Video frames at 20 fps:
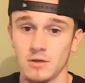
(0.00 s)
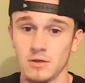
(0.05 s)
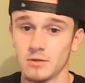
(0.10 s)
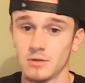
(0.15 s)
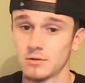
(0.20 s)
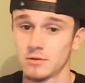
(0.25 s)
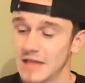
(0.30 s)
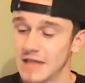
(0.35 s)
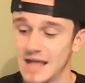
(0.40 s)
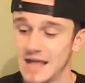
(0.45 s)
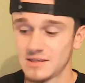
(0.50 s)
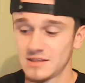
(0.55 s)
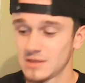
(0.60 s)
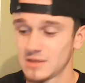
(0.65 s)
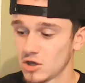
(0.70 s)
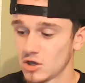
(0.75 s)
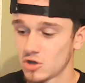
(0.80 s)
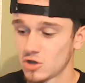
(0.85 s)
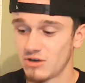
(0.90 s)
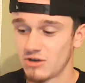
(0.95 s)
That's
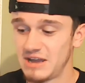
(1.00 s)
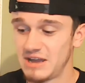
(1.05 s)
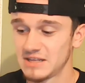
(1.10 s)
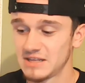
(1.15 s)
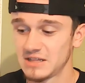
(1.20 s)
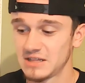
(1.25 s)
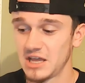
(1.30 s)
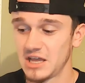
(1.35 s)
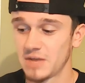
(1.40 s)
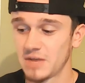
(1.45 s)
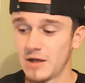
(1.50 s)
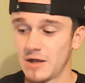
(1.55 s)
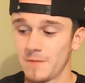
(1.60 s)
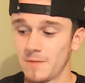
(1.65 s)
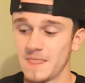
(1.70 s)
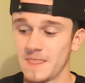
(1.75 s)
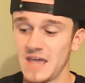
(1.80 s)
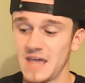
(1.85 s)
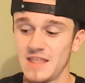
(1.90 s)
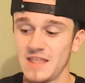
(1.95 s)
crazy to think
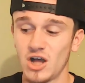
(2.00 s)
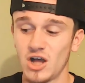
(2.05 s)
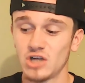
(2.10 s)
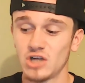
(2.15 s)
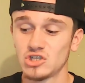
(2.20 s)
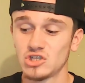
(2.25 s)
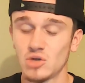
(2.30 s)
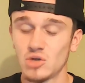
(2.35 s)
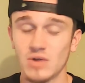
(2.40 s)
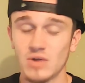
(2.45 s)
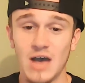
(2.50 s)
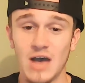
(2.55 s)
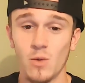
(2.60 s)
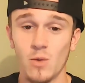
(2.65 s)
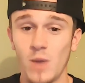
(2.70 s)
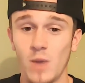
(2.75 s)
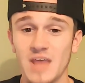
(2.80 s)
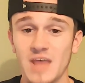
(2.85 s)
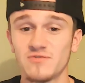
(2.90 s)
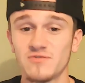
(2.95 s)
about. And they also
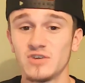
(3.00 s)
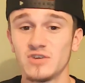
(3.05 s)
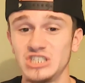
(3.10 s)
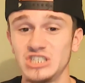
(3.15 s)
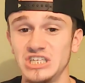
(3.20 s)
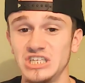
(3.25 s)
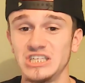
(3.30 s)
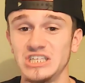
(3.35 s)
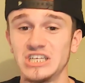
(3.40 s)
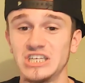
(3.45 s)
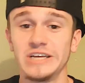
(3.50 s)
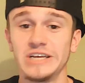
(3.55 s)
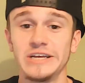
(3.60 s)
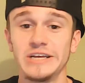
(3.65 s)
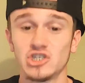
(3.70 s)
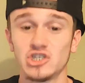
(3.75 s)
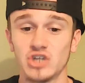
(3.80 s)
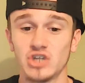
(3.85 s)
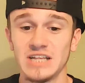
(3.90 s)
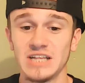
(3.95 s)
got West Virginia
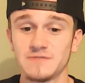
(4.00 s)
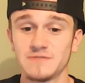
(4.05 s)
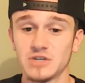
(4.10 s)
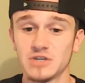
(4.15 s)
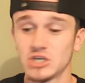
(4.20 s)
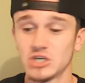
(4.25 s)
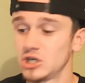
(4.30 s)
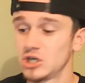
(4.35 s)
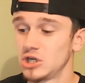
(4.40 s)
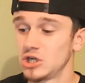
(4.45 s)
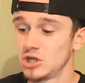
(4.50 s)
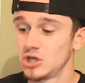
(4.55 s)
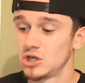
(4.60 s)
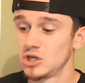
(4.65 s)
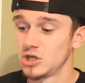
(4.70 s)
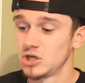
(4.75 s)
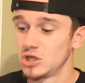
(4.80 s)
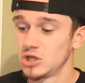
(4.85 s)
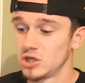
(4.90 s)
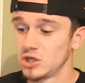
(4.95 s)
transfer
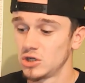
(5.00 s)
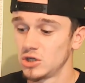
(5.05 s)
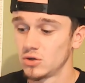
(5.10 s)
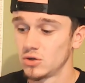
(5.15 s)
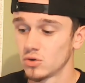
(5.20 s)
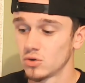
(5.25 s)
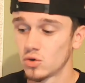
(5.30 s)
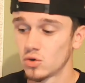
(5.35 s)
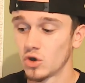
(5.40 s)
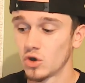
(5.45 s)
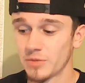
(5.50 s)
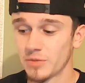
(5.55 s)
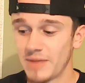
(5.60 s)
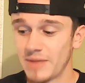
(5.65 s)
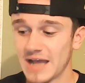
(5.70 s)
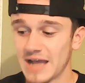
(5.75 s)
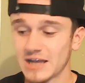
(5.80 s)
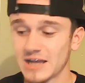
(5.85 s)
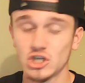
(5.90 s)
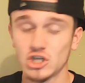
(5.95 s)

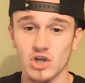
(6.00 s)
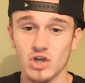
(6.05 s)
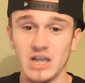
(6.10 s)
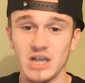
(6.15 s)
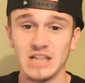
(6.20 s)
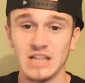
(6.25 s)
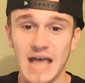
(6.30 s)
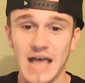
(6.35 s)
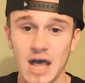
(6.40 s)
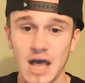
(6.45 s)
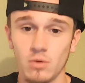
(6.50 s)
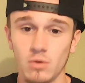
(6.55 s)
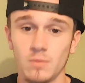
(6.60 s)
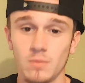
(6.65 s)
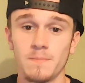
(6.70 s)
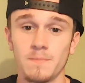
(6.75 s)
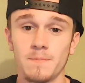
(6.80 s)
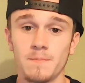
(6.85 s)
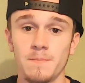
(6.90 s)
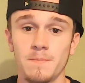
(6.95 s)
quarterback Trey
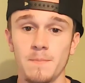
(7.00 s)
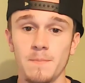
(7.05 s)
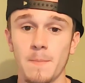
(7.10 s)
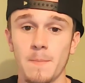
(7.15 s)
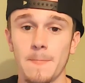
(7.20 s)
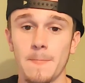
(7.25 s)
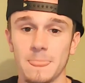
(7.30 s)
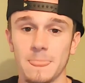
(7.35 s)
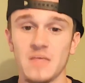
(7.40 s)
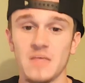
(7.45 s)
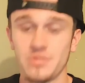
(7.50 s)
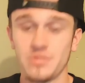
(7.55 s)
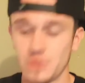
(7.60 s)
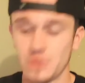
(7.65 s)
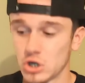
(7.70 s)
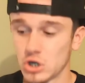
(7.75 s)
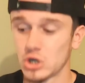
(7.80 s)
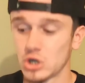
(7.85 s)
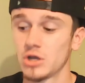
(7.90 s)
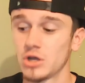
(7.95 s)
Lau the
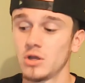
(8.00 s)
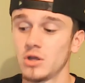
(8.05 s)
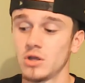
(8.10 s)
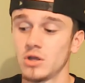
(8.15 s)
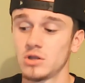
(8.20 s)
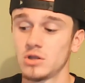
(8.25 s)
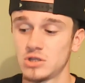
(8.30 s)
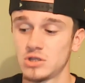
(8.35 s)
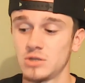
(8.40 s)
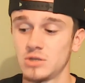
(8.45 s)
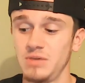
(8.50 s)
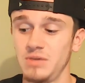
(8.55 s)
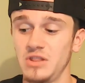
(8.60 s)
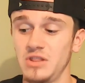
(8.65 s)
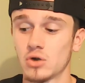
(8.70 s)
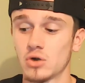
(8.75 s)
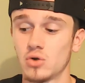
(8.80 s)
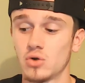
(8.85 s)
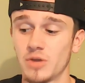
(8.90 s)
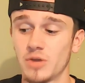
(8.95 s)
third to be
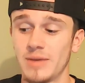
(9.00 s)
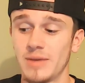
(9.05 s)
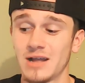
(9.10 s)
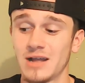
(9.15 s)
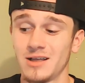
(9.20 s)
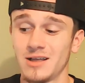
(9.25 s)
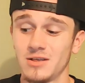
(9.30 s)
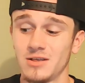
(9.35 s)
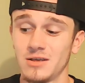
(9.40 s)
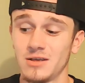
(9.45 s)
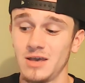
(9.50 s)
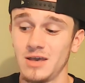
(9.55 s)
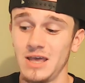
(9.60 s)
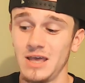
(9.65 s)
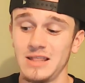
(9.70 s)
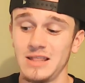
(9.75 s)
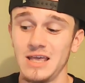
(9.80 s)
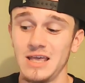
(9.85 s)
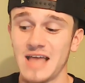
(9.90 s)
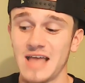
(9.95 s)
their quarterback.
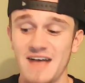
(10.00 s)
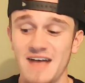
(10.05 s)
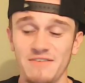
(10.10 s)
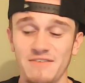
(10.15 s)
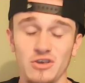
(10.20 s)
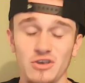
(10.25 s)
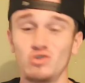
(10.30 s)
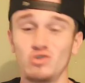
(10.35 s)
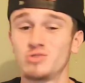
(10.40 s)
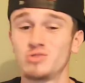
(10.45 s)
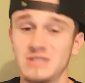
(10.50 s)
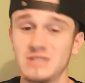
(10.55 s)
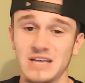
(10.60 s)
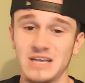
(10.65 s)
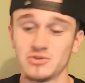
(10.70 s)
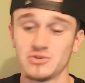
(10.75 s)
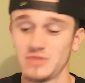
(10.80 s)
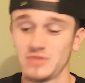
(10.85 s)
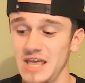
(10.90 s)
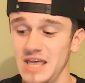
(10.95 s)
And they have huge
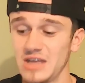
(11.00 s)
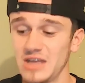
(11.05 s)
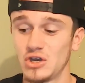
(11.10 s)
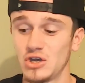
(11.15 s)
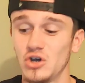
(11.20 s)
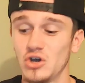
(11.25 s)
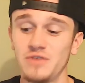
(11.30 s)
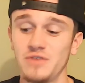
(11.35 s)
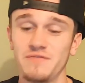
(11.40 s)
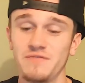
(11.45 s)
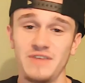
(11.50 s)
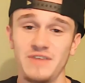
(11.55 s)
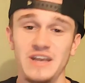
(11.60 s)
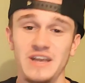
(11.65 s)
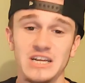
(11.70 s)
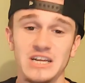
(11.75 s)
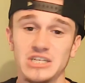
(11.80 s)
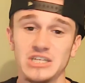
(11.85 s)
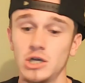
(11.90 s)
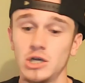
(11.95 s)
potential. They could finish